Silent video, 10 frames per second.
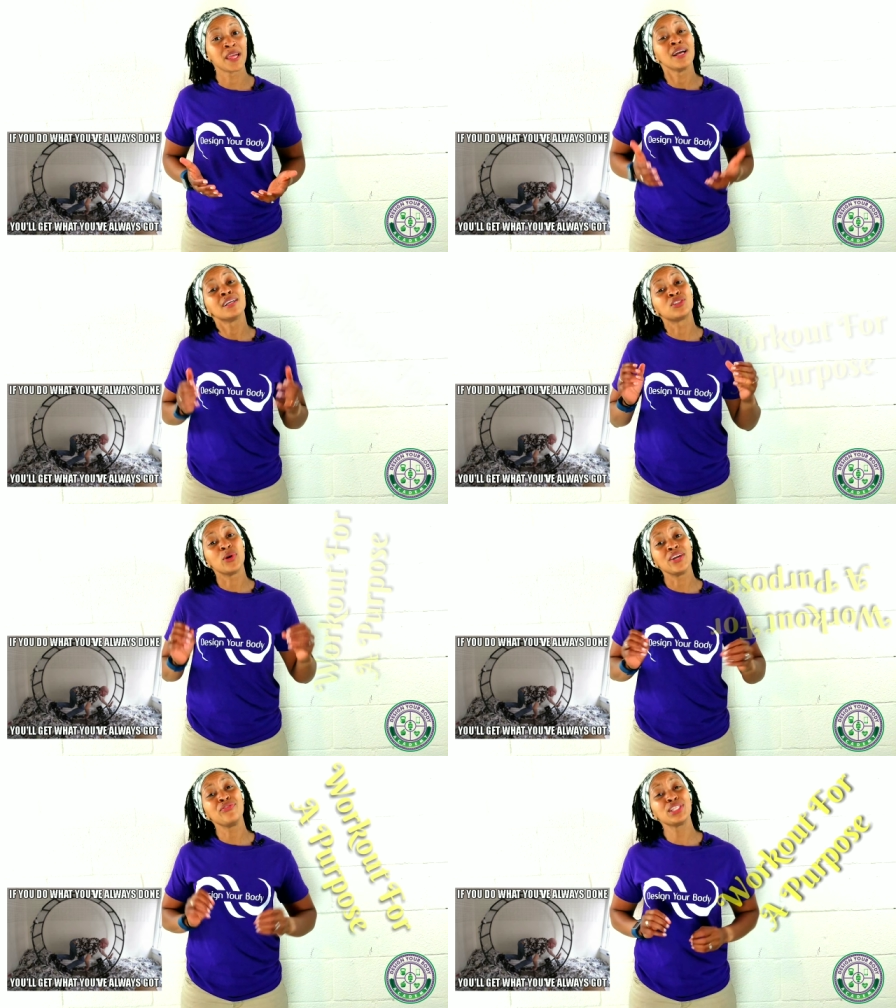So
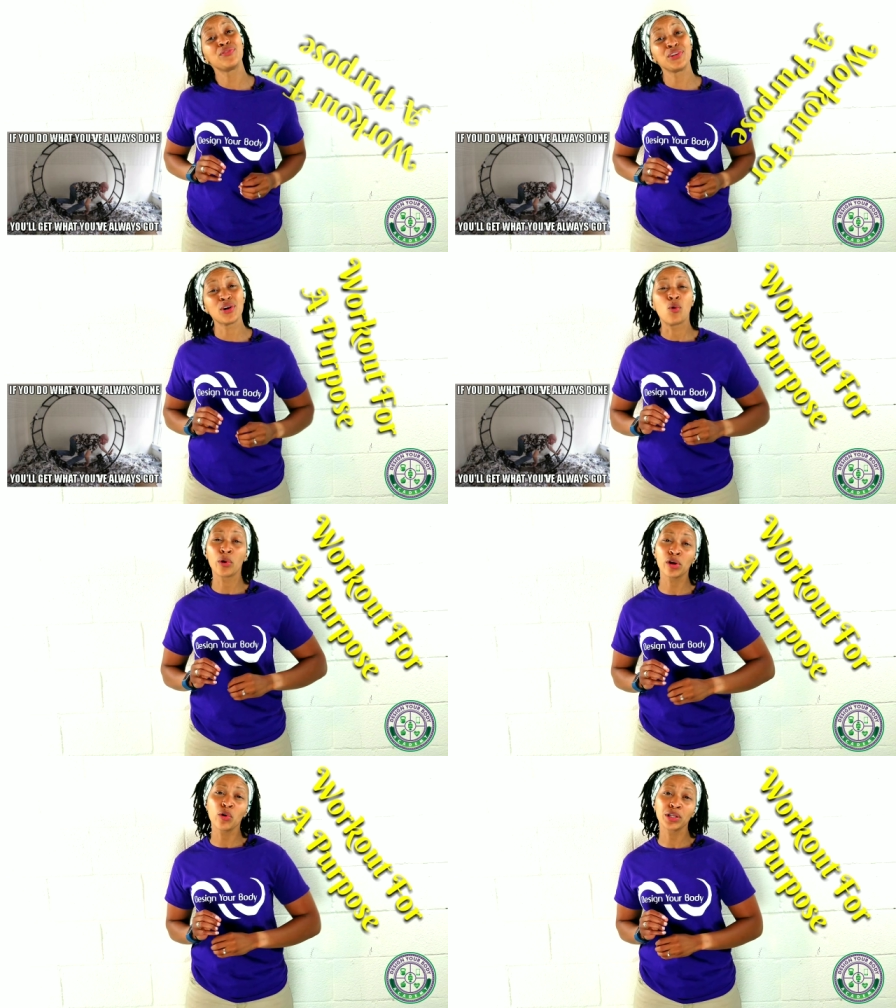in this video,
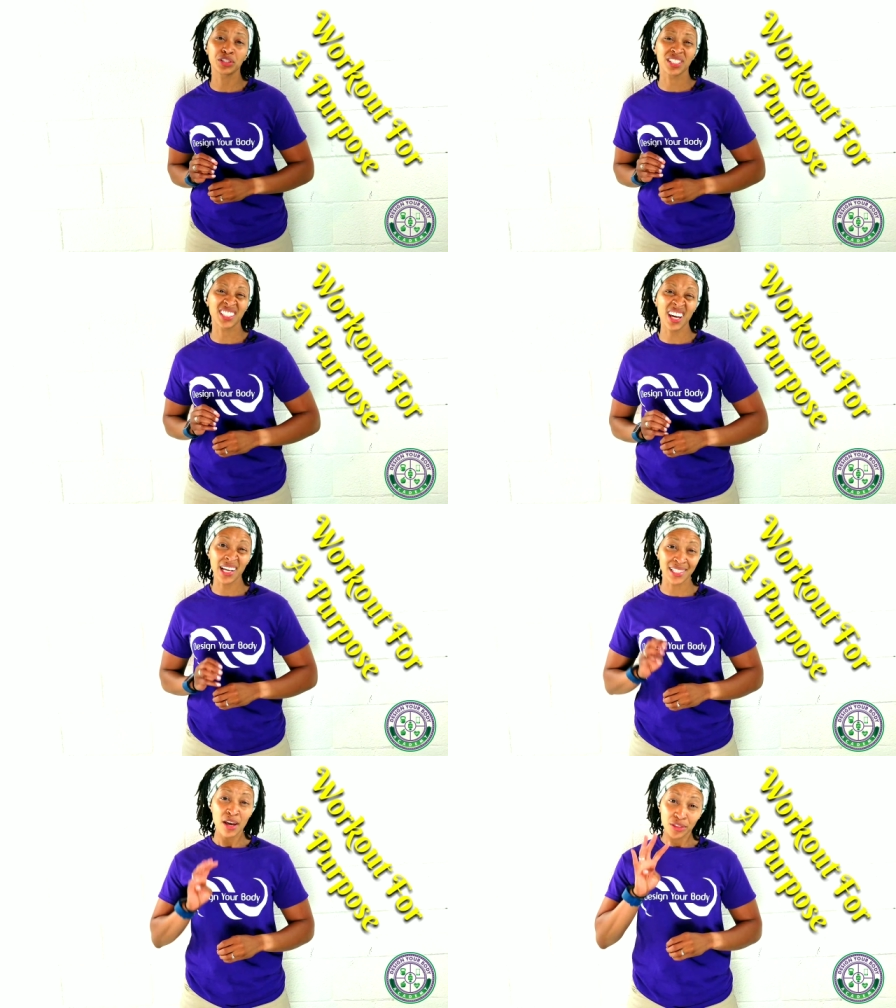we're going to
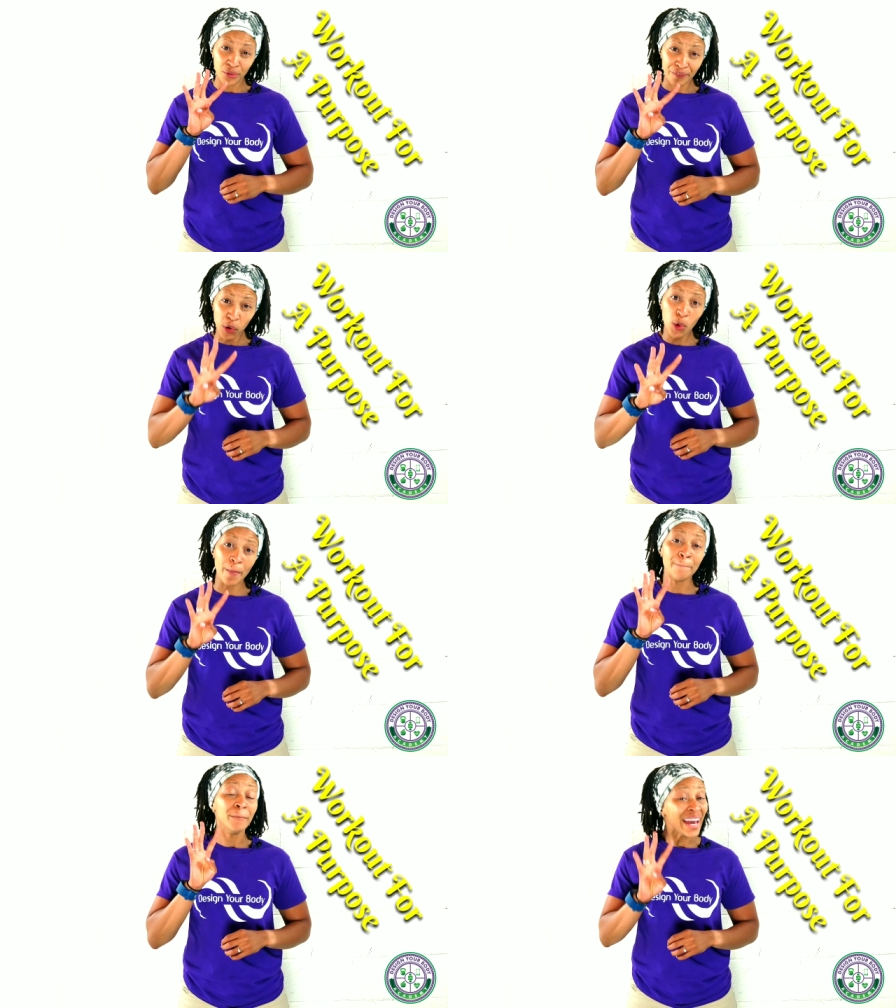discuss the 4
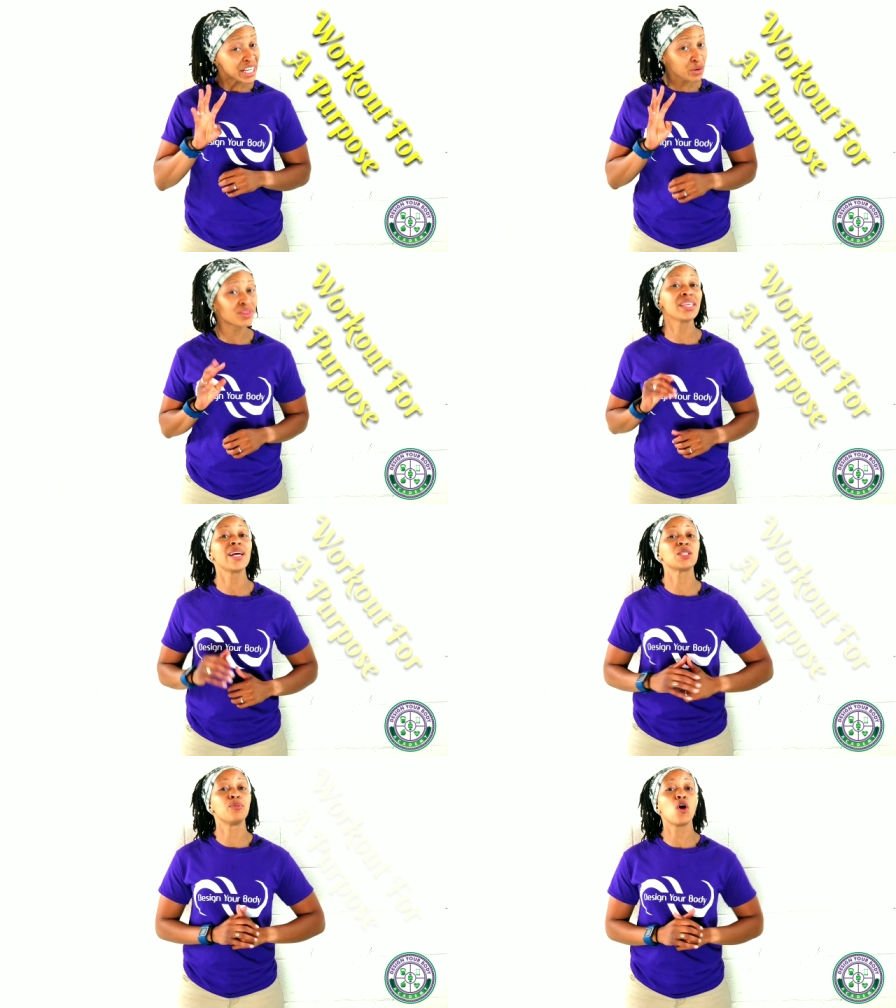major
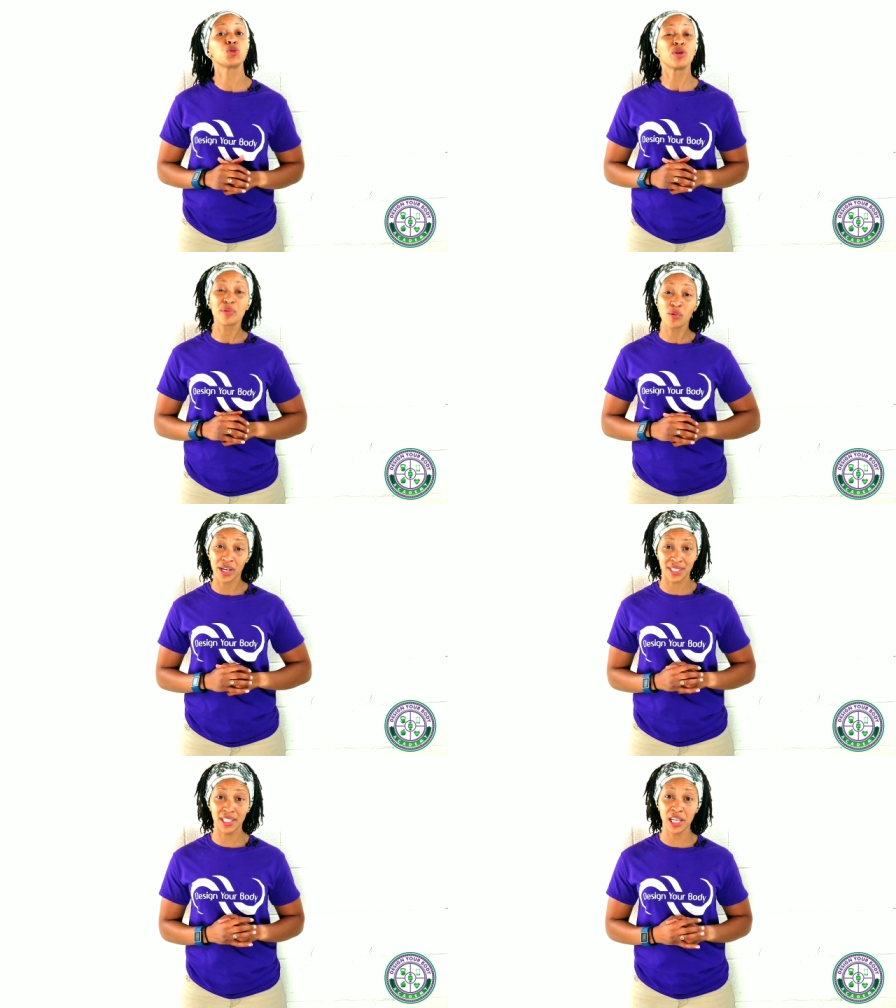things most people want
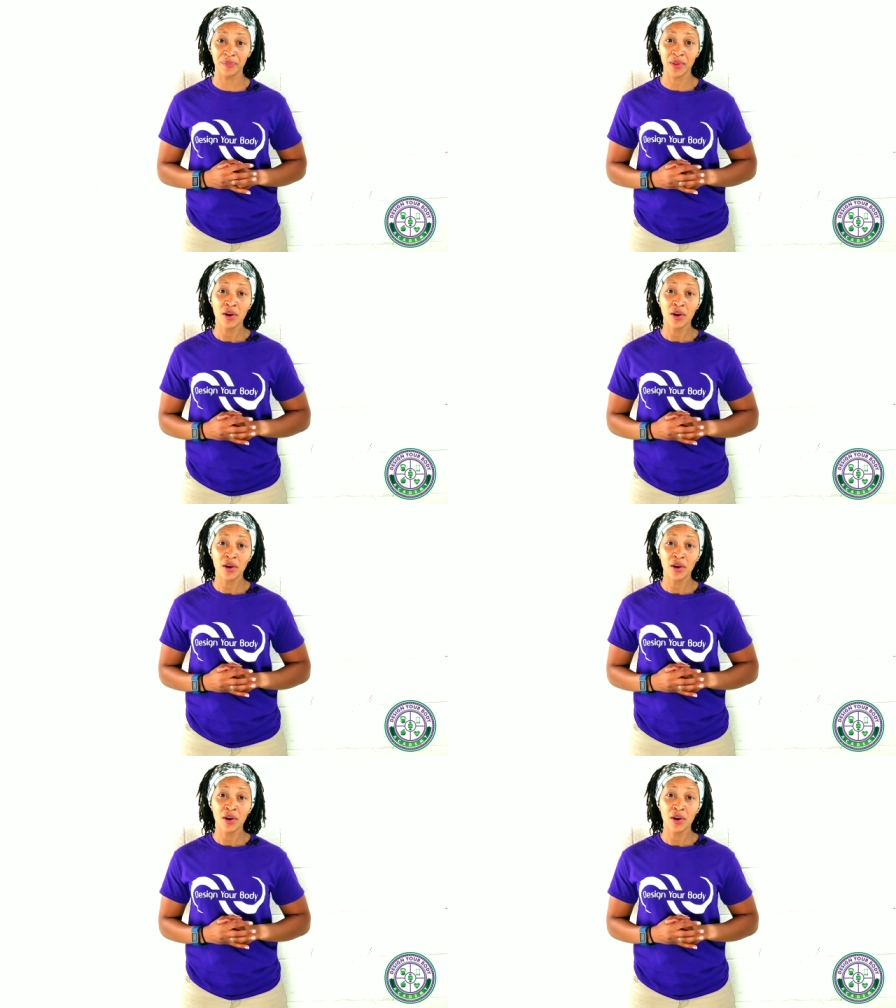to see.